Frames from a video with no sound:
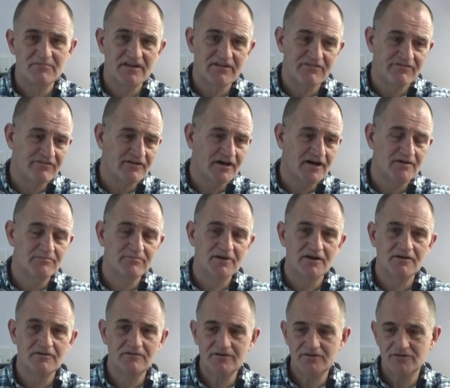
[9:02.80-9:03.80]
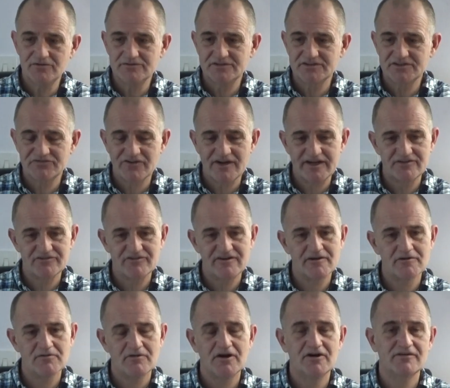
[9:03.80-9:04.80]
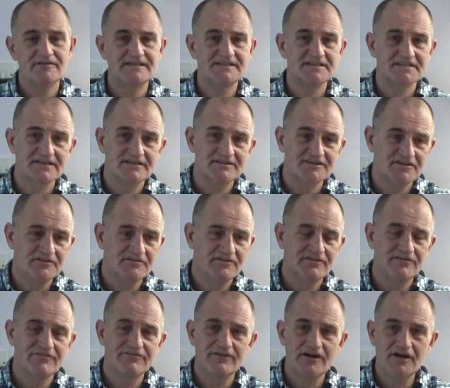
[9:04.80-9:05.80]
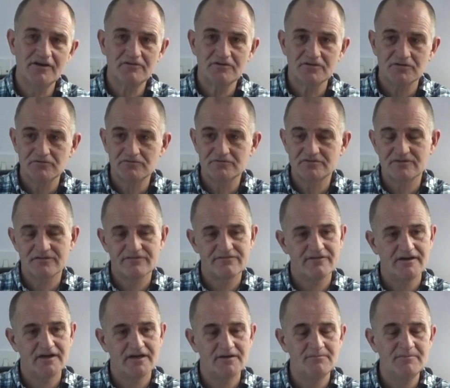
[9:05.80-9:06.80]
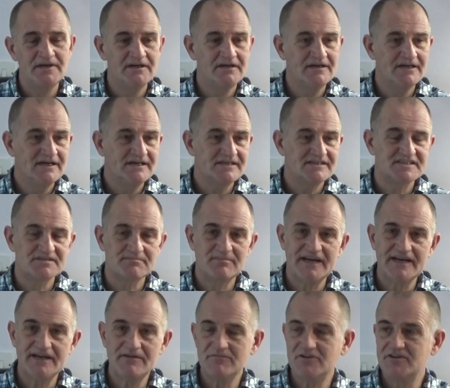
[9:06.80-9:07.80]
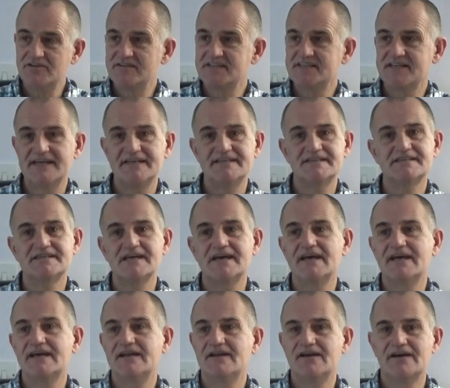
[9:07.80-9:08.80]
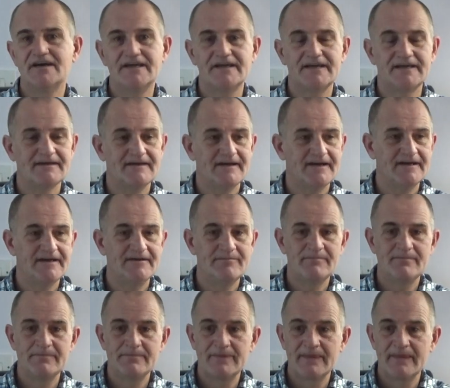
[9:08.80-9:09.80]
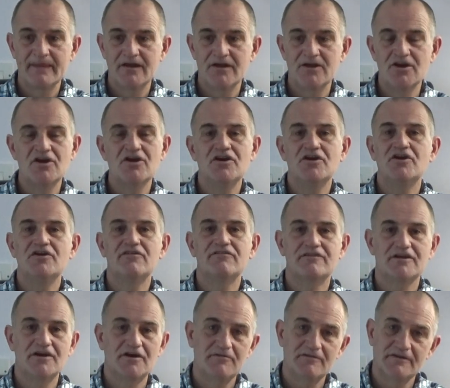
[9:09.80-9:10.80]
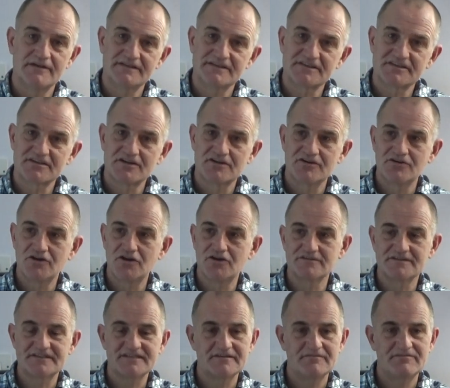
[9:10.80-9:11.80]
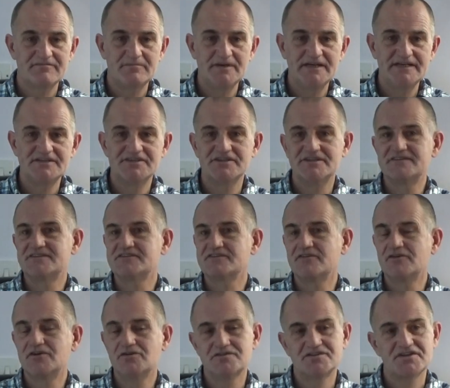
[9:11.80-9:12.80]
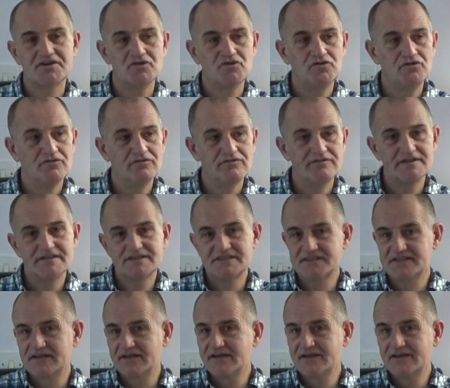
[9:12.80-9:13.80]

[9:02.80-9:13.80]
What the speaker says: of the farm, going on directory inquiries and doing a phone call to the farm, explain what you've seen. Say like you've noticed lots of pigeons or lots of corvids